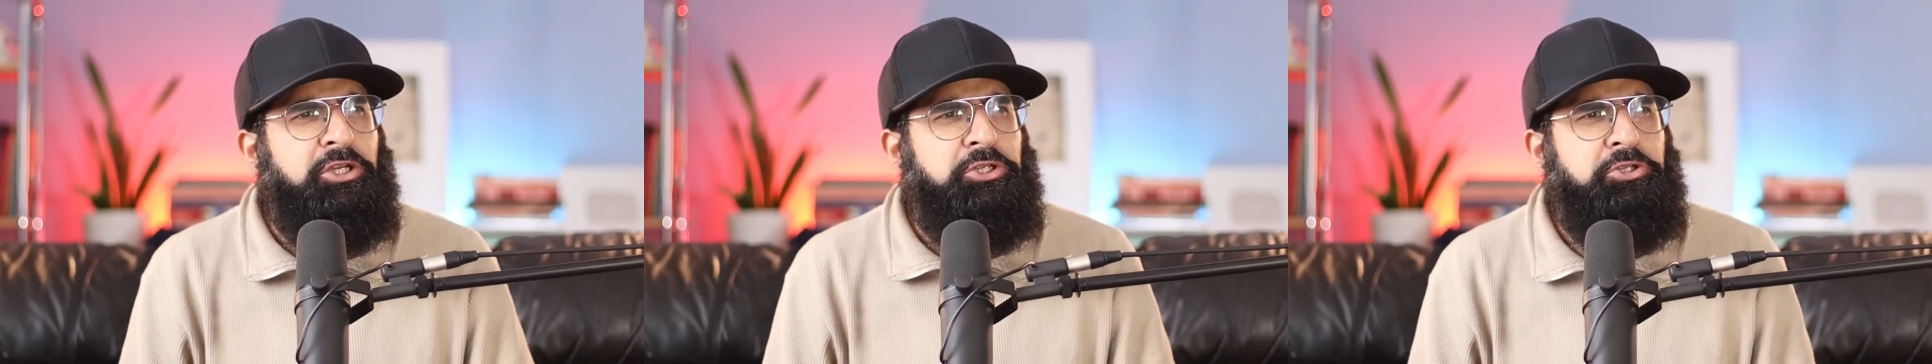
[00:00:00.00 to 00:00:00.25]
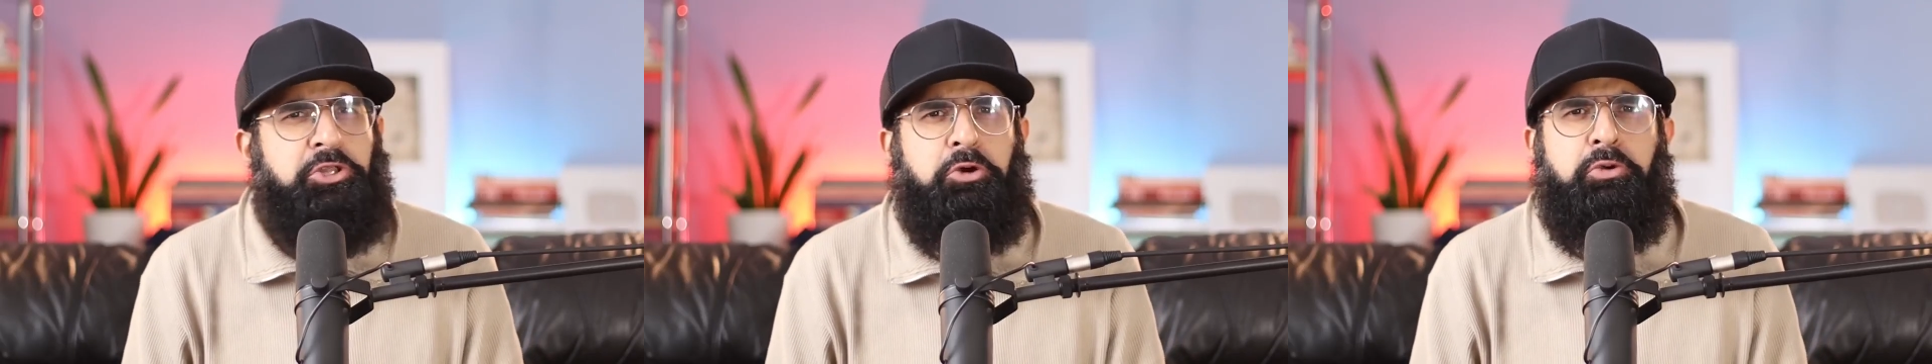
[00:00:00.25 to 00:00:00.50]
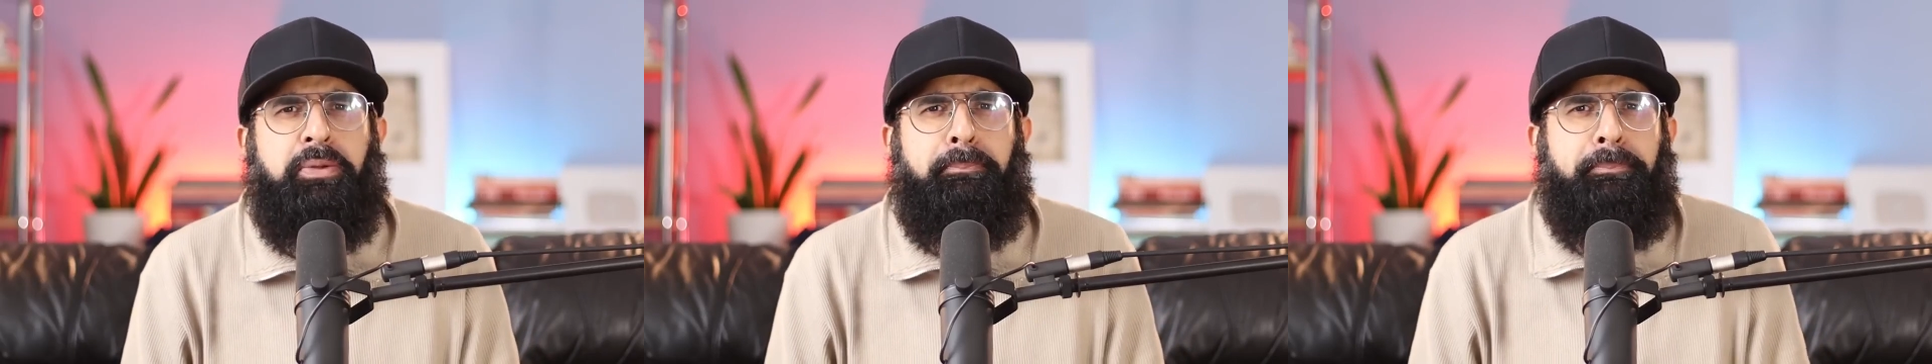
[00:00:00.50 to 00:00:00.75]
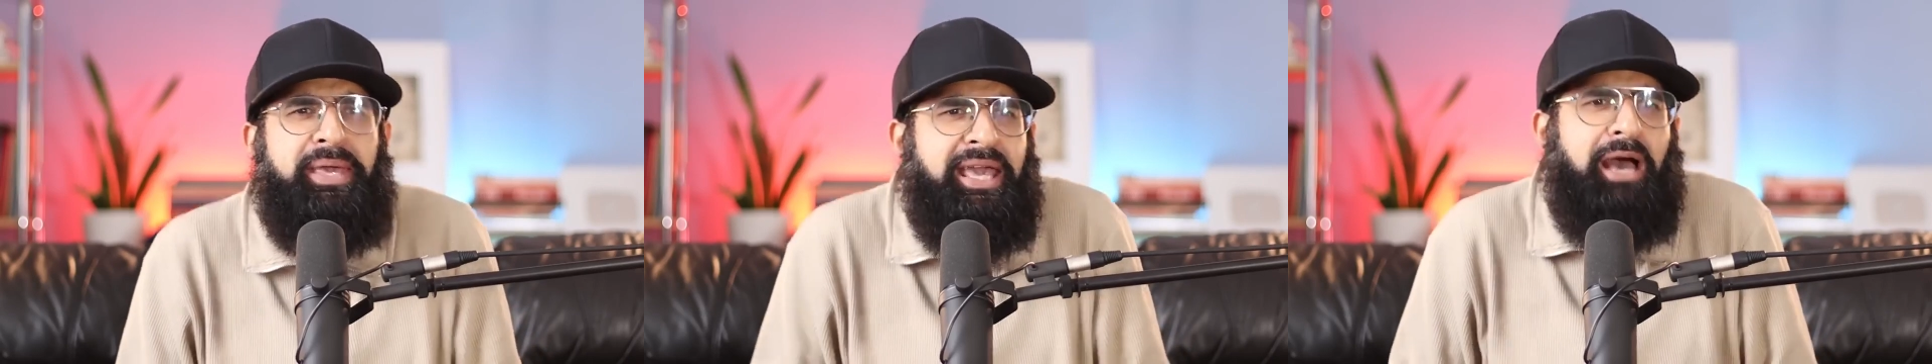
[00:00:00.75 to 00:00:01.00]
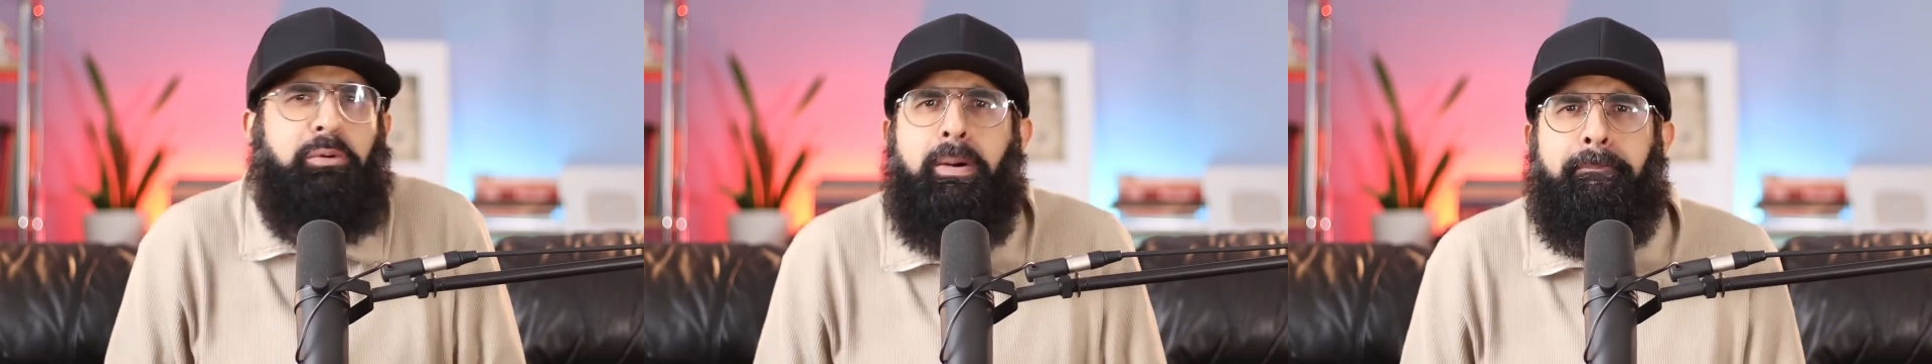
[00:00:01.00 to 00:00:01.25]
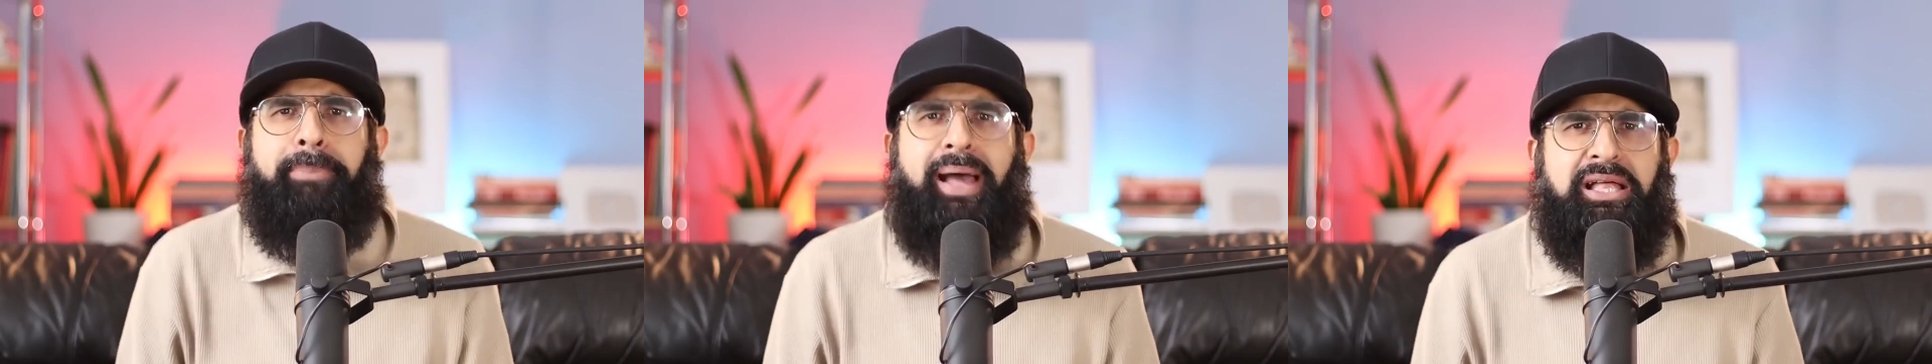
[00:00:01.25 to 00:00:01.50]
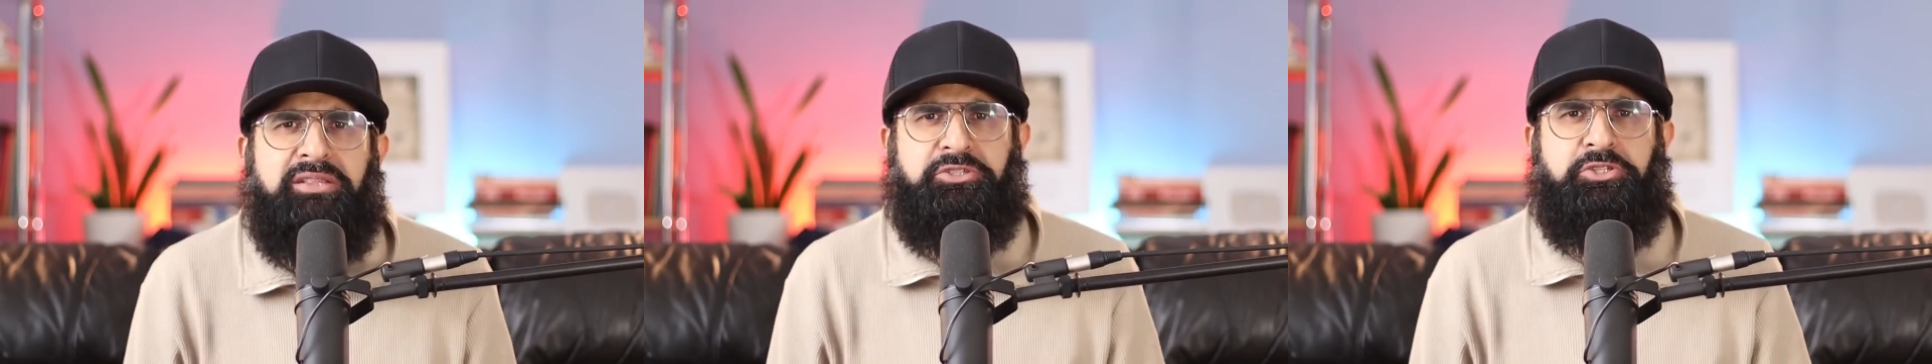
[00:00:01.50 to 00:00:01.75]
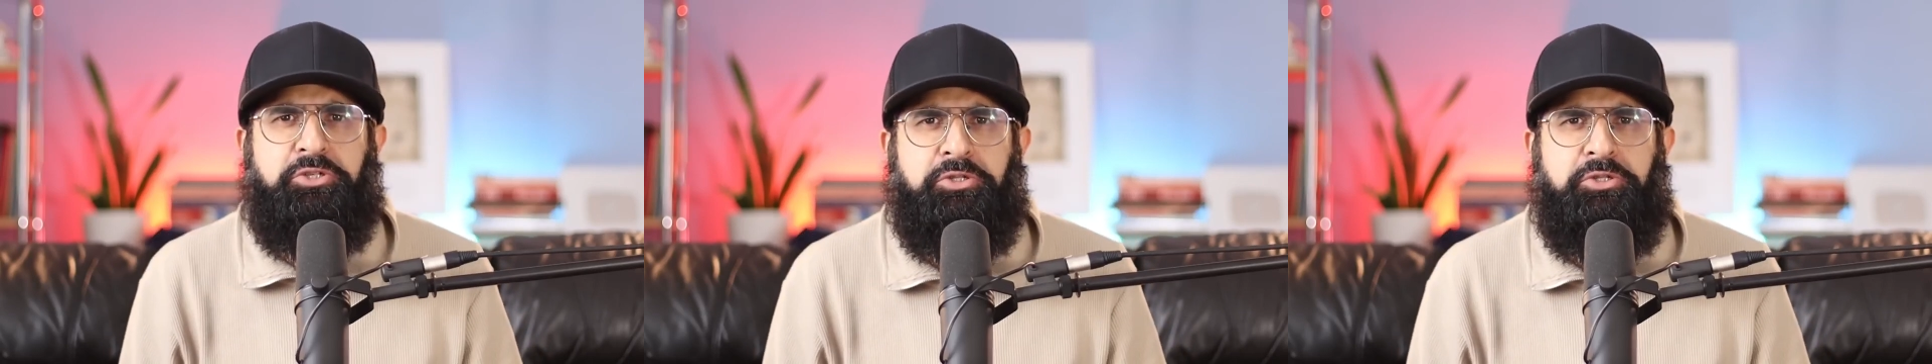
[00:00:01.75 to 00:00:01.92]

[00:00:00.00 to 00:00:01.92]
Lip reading: You know, we pee our pants,